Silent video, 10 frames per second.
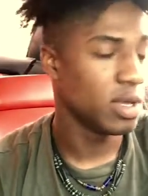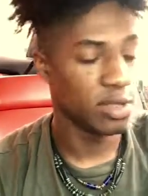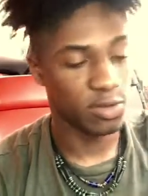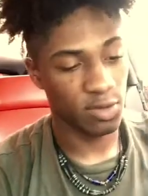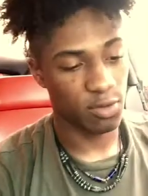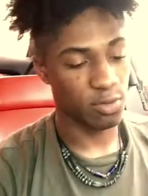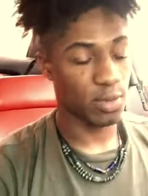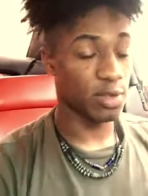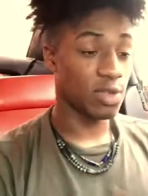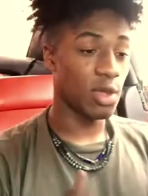
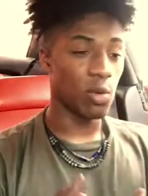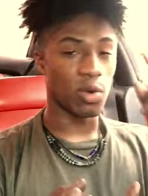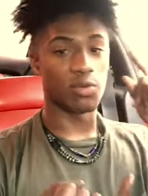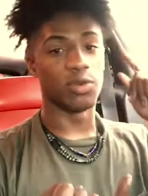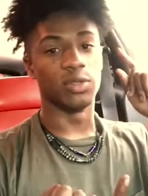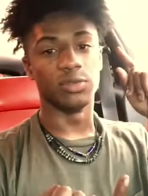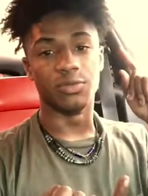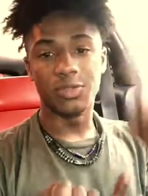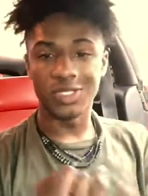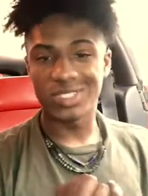This can work for the
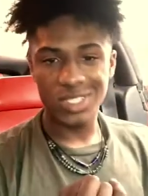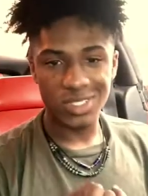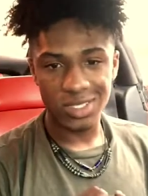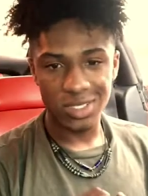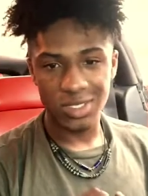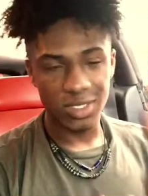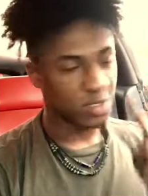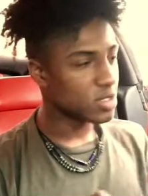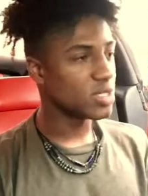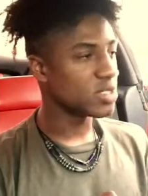V6s, the
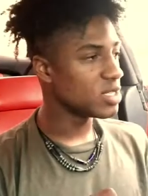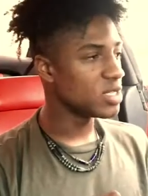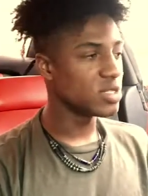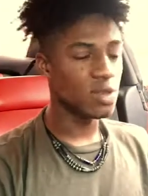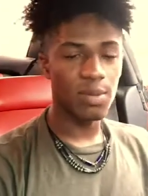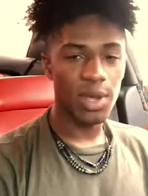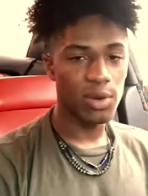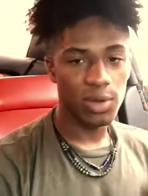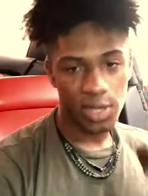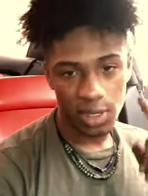GTs, no
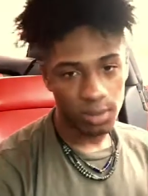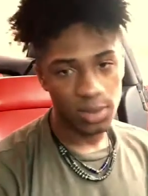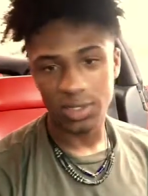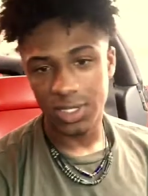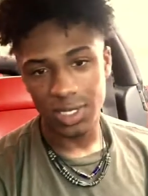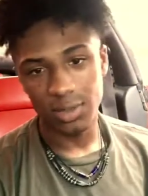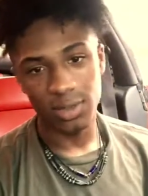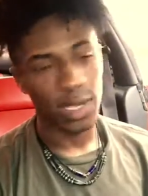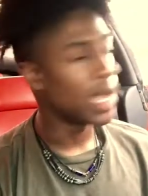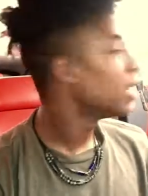matter what kind of Mustang
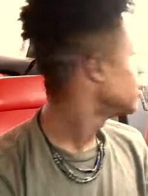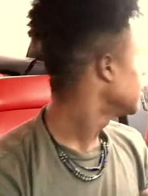you got.